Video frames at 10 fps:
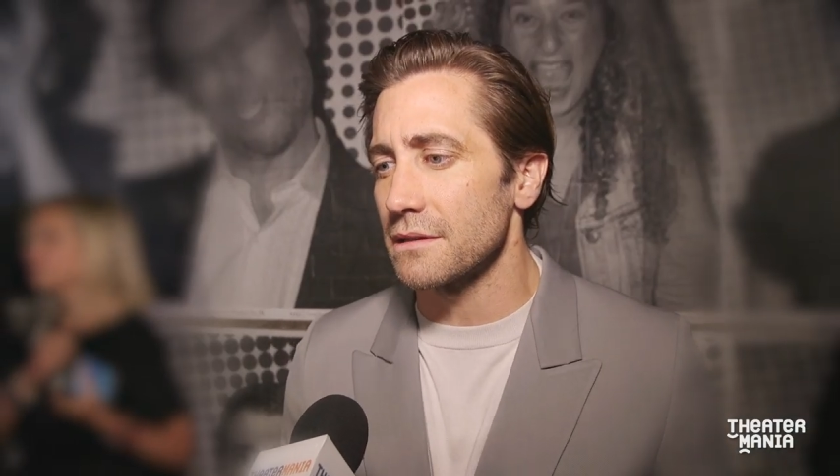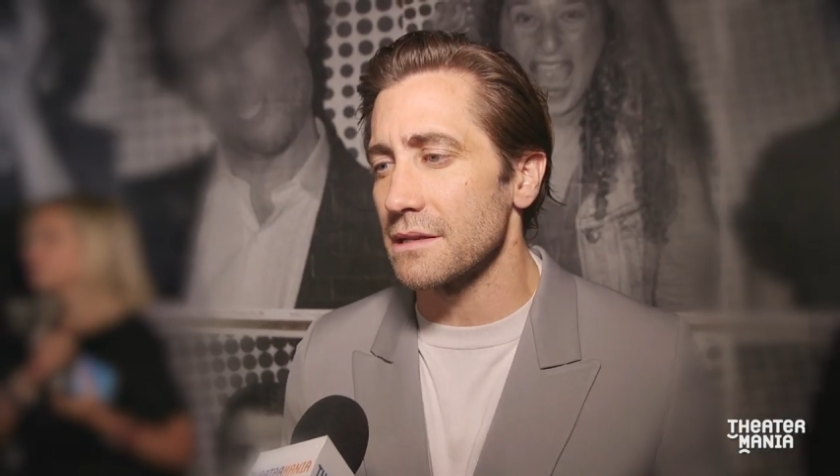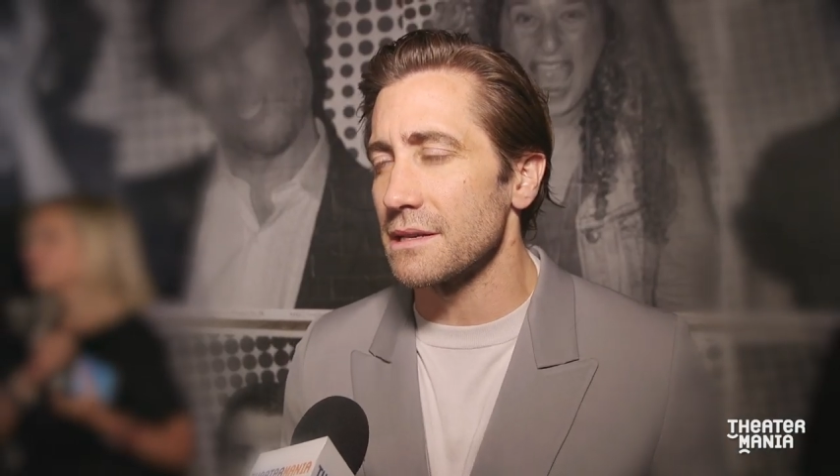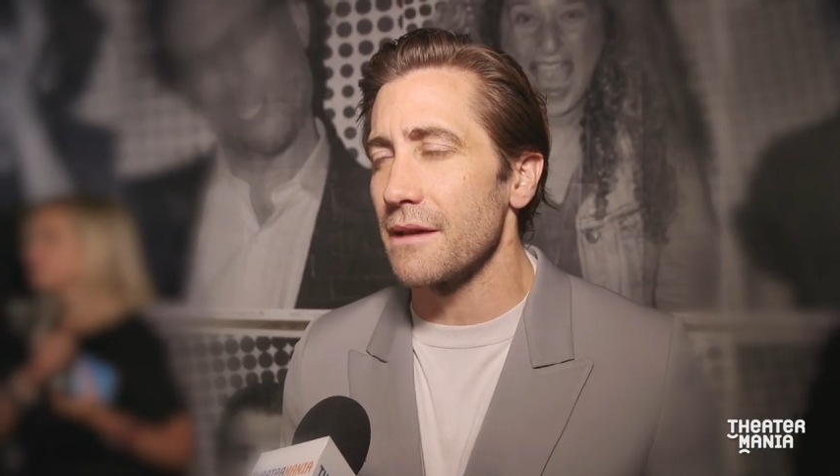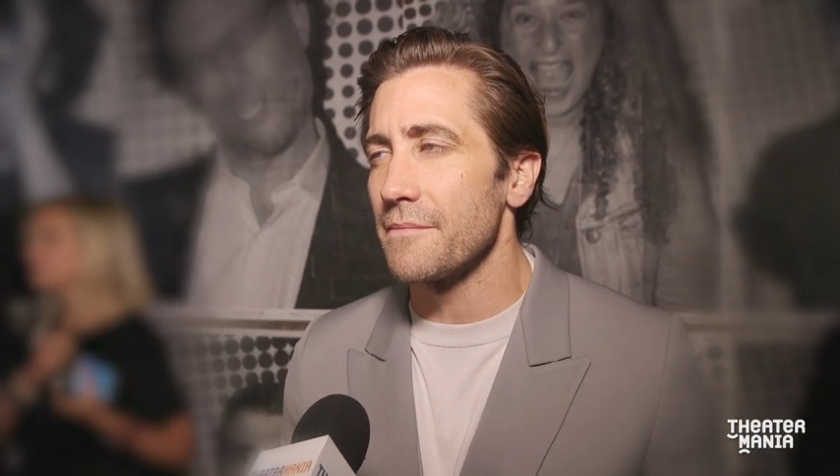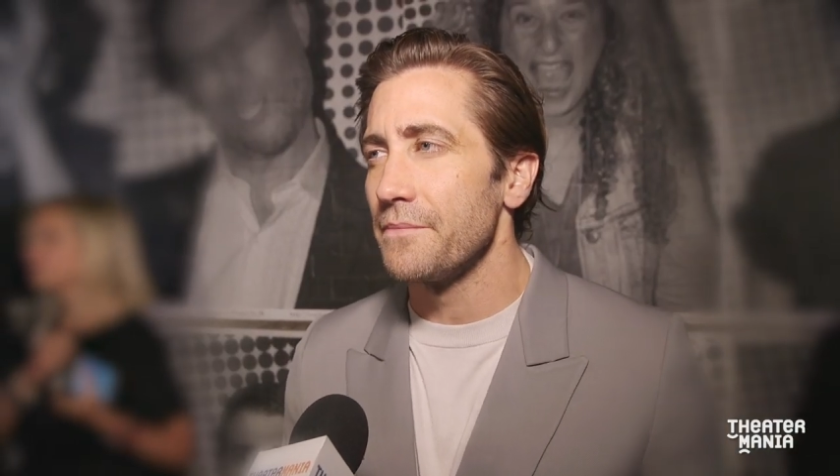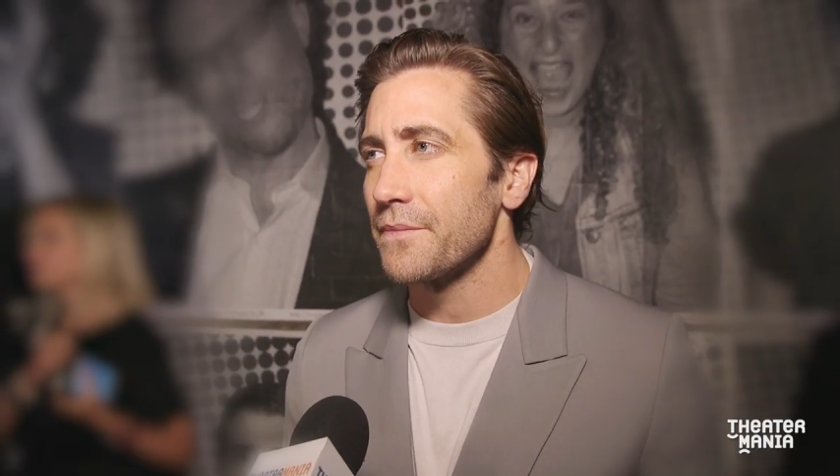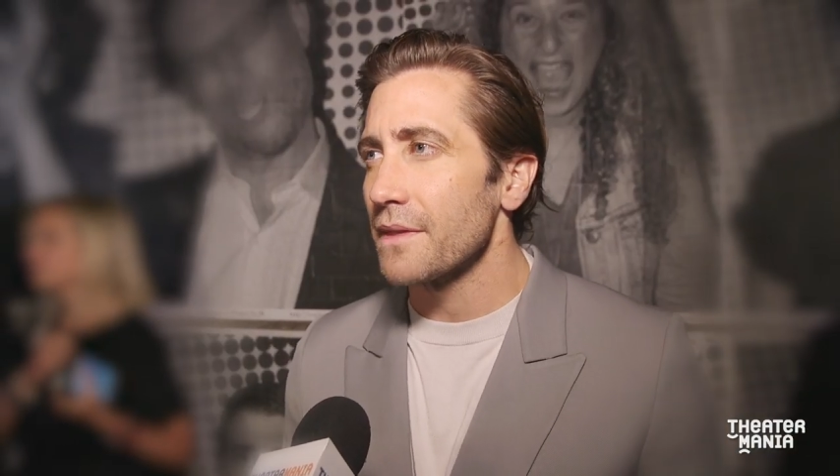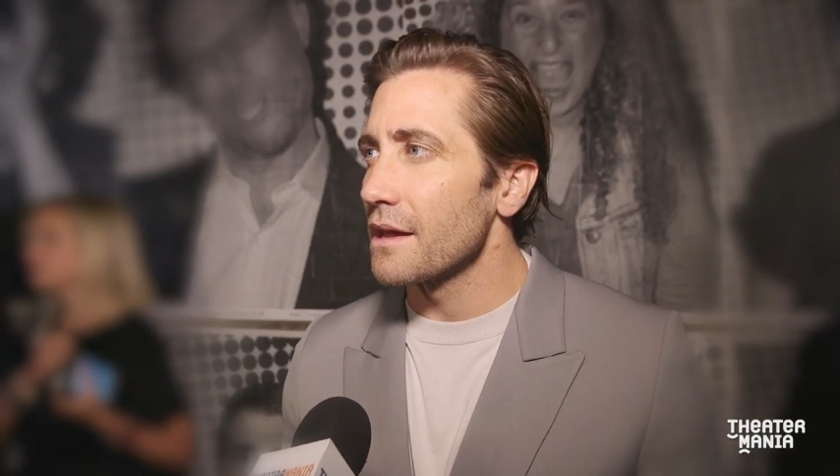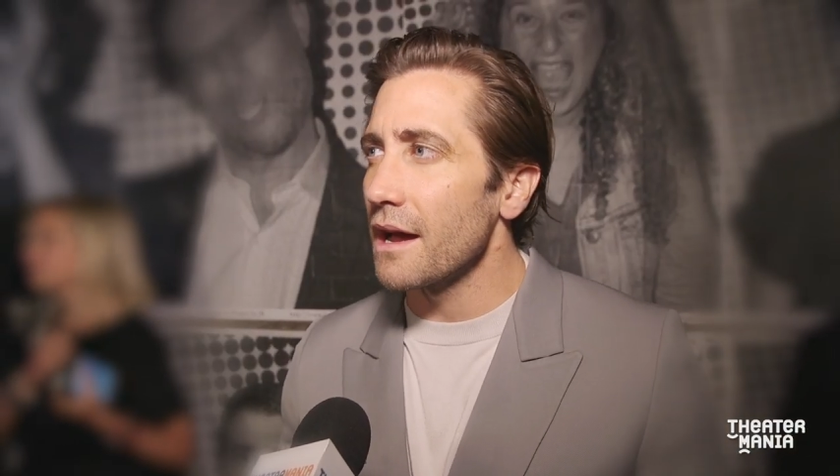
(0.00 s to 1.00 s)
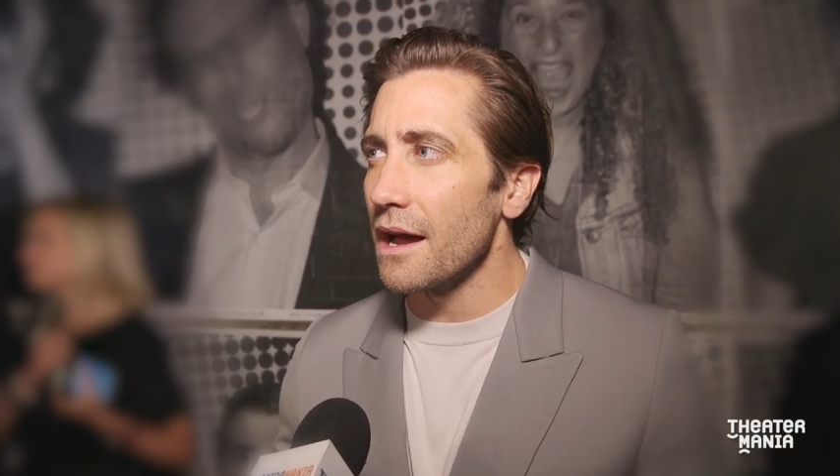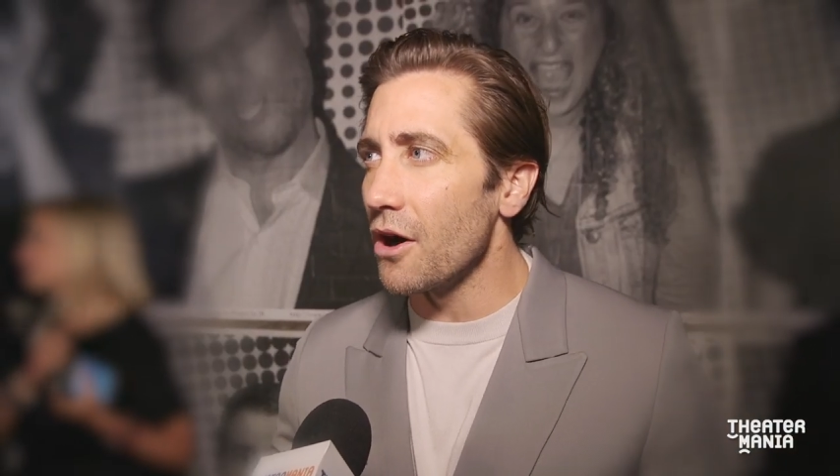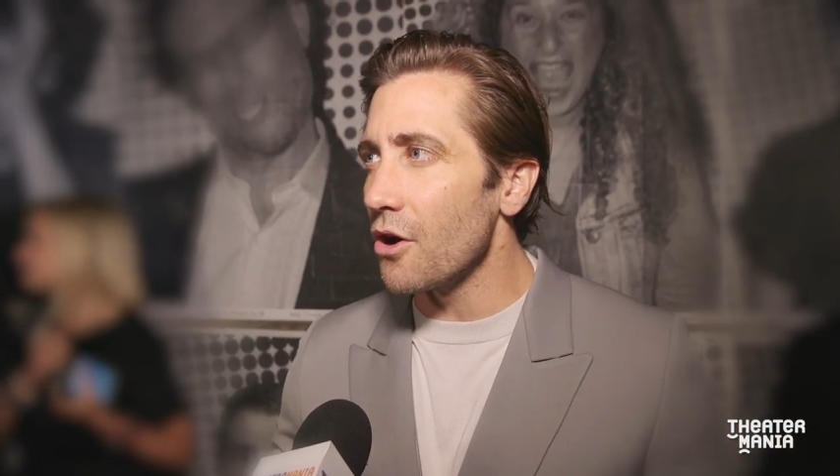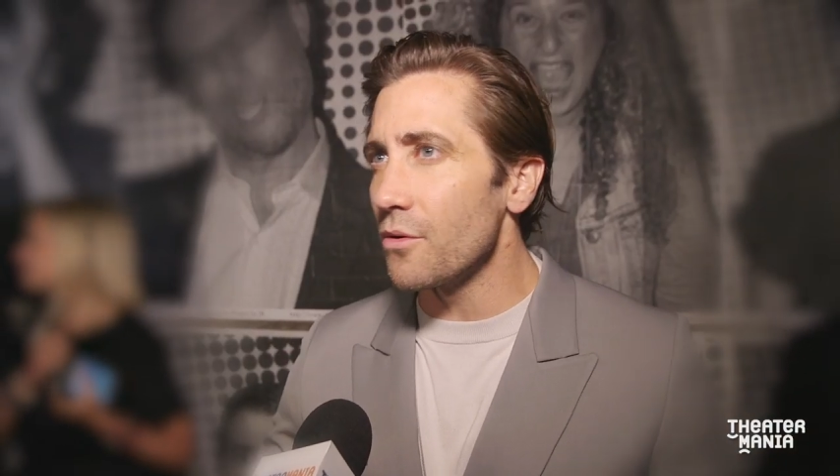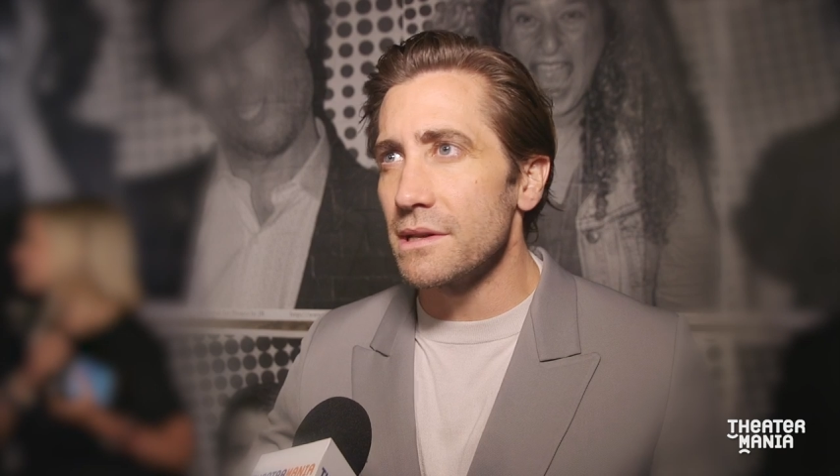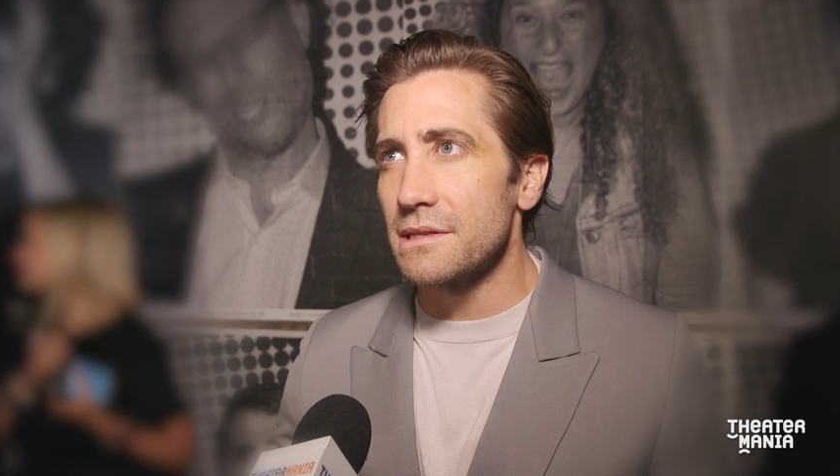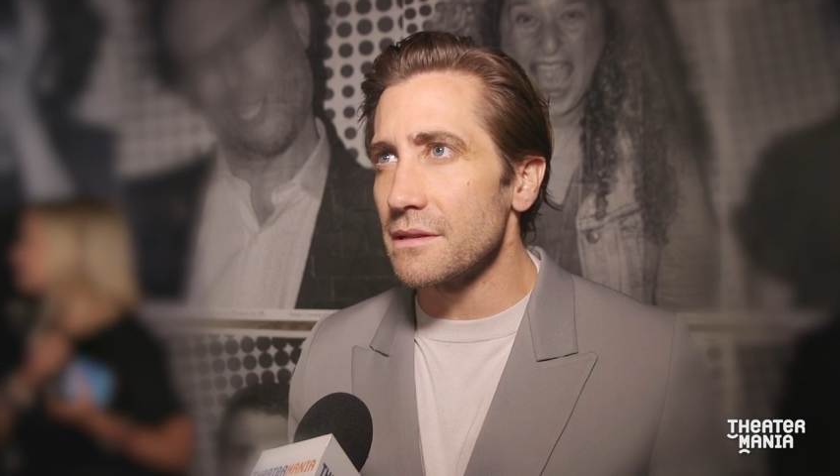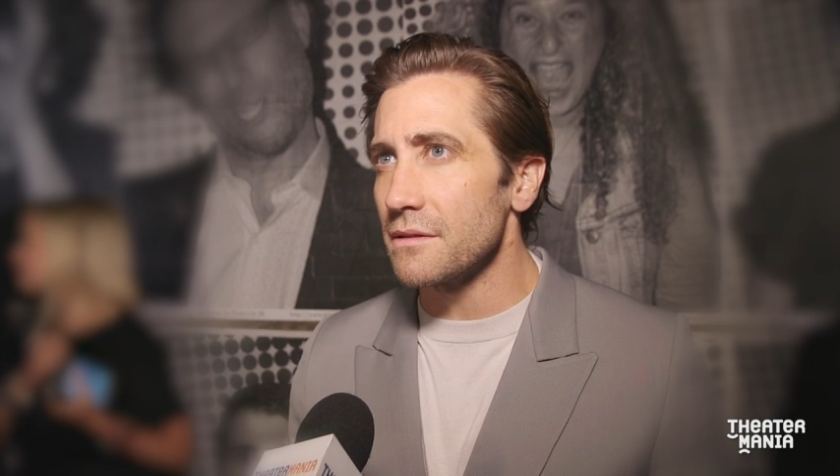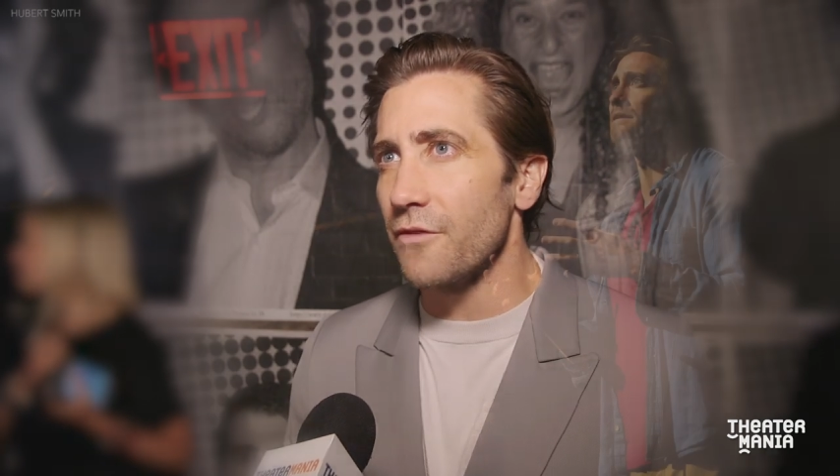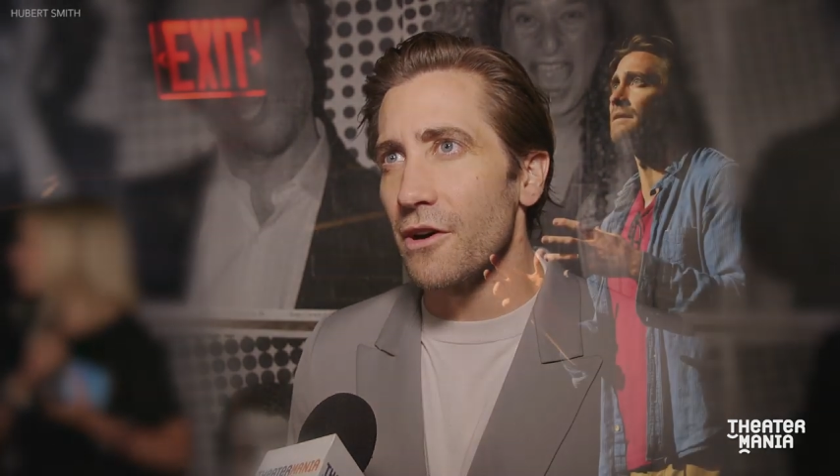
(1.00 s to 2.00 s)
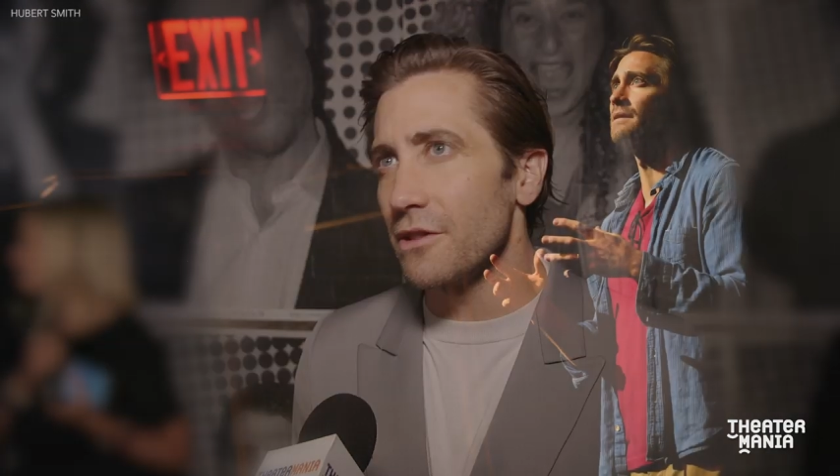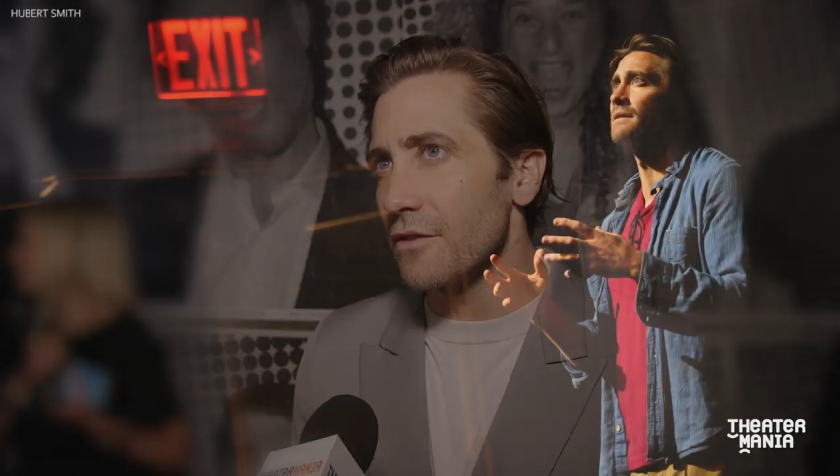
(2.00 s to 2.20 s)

because I, I always fall